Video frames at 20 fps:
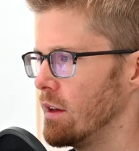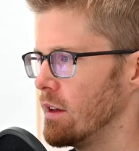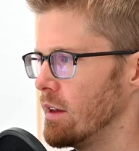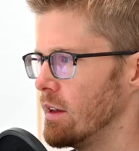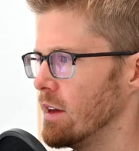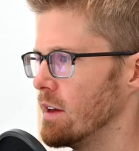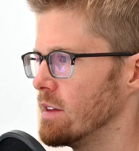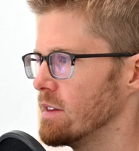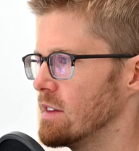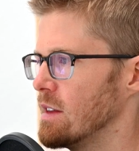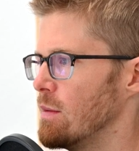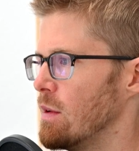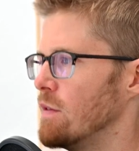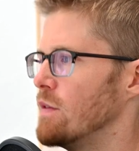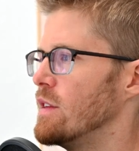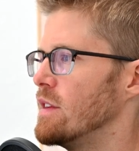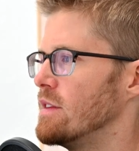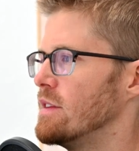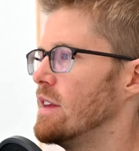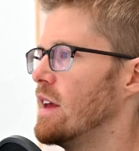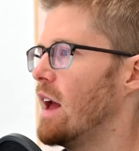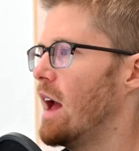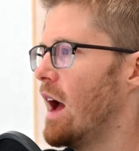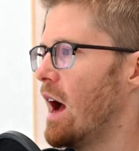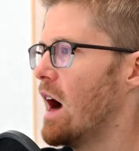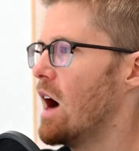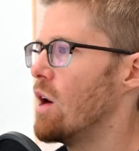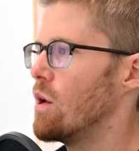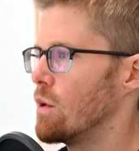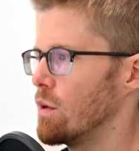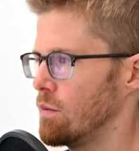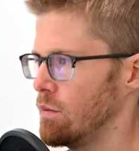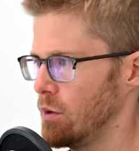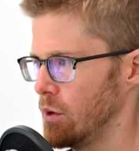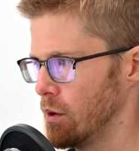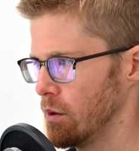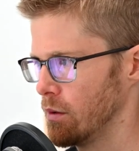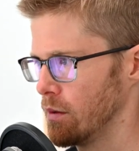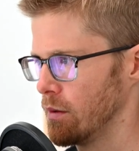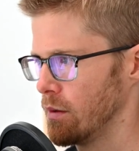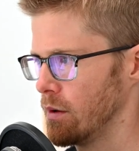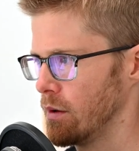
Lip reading: Get some of this out of you.